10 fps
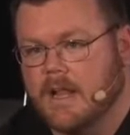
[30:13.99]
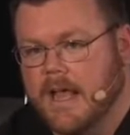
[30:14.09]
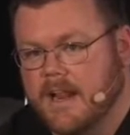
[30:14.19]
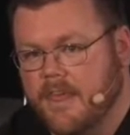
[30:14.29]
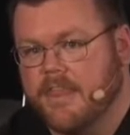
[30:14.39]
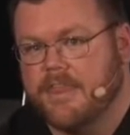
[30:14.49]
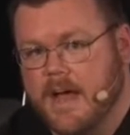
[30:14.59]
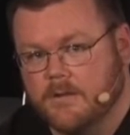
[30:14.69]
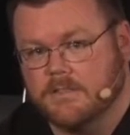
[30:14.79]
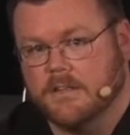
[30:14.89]
I had
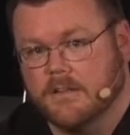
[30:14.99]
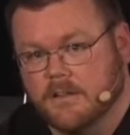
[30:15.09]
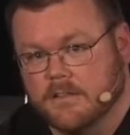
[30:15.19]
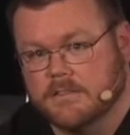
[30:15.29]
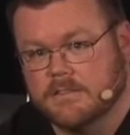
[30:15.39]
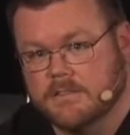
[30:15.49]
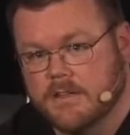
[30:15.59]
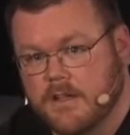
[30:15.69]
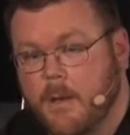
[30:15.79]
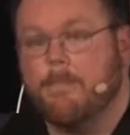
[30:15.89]
1,000 alerts,
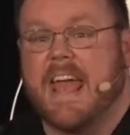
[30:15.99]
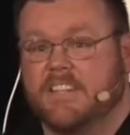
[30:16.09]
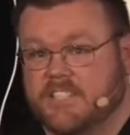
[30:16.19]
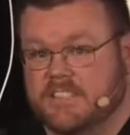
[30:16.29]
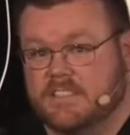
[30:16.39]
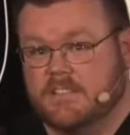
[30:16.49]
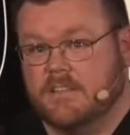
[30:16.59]
pages.